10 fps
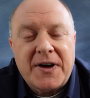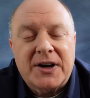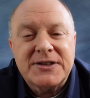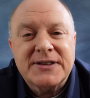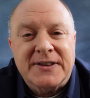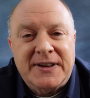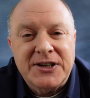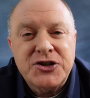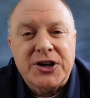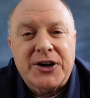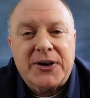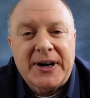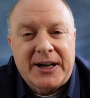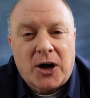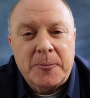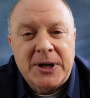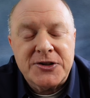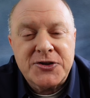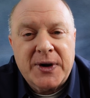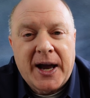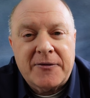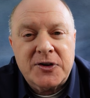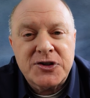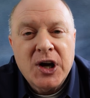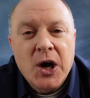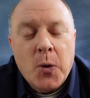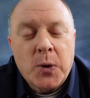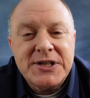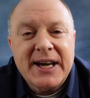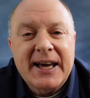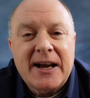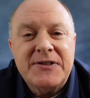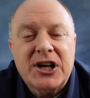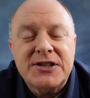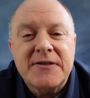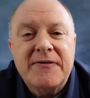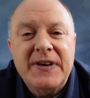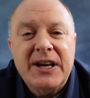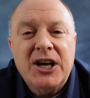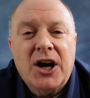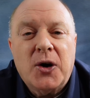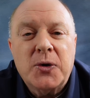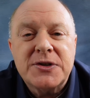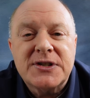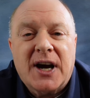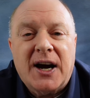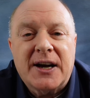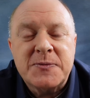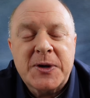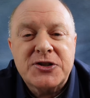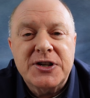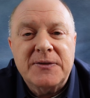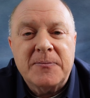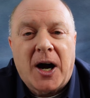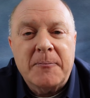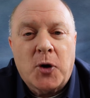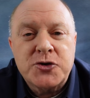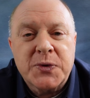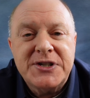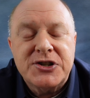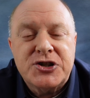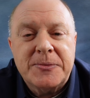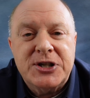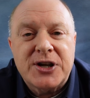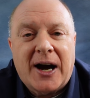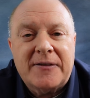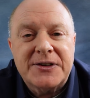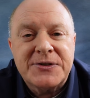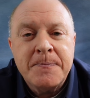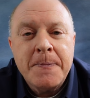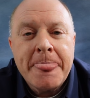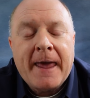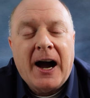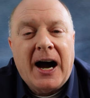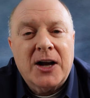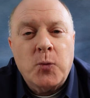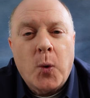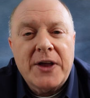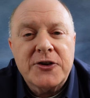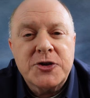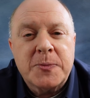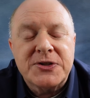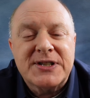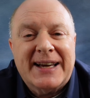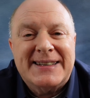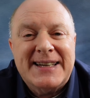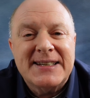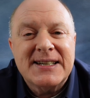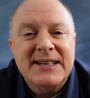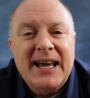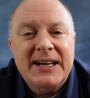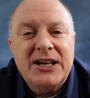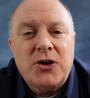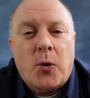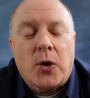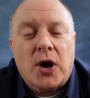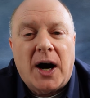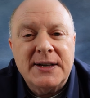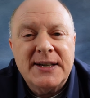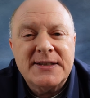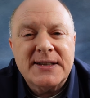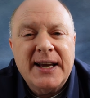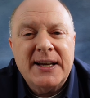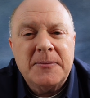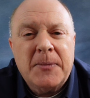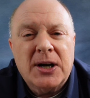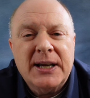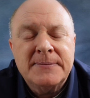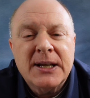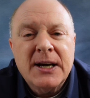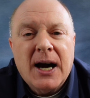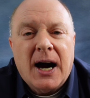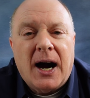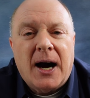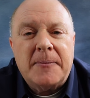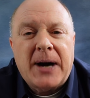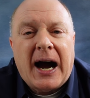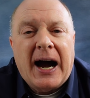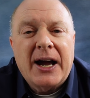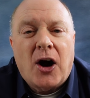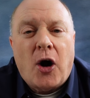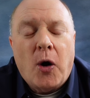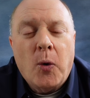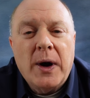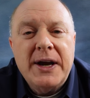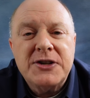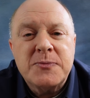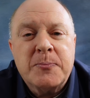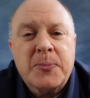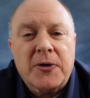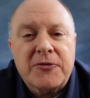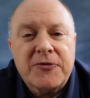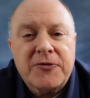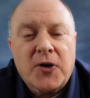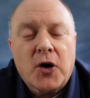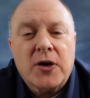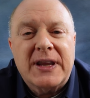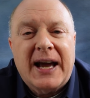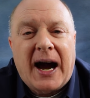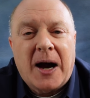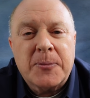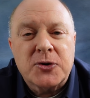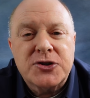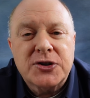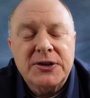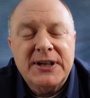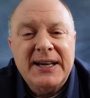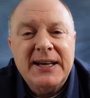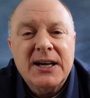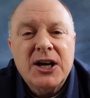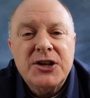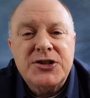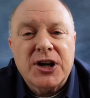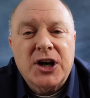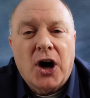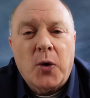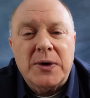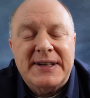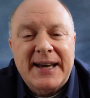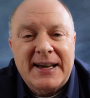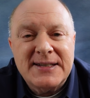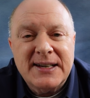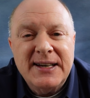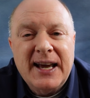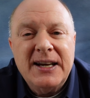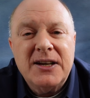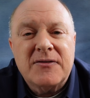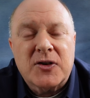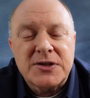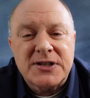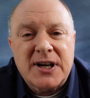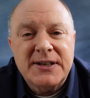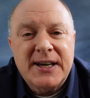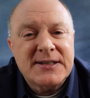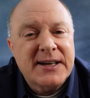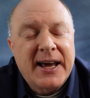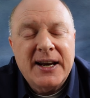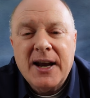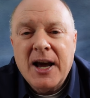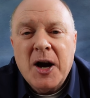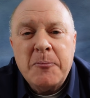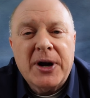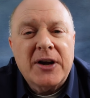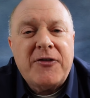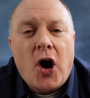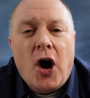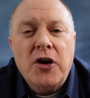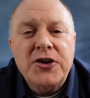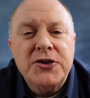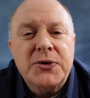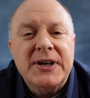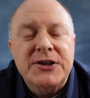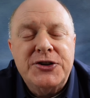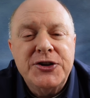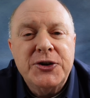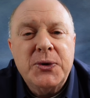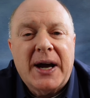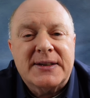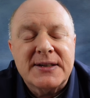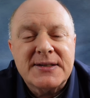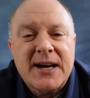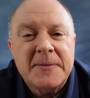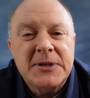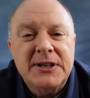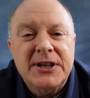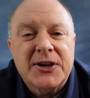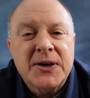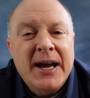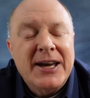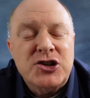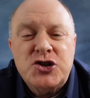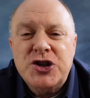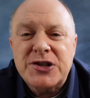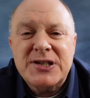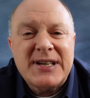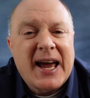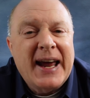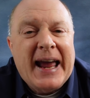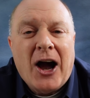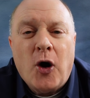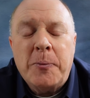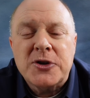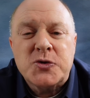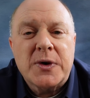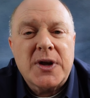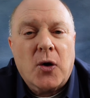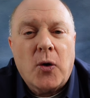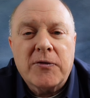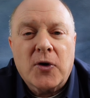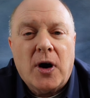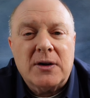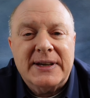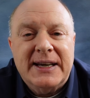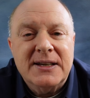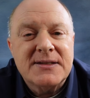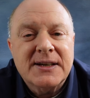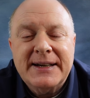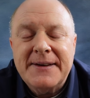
us this year in our ministry efforts? Once again, I've done some videos, especially my most recent Jim and Java's, on whether to present designated or undesignated money. I always prefer the opportunity to go designated versus undesignated. But if all you can do at this time of the year is just say, help us with our overall needs,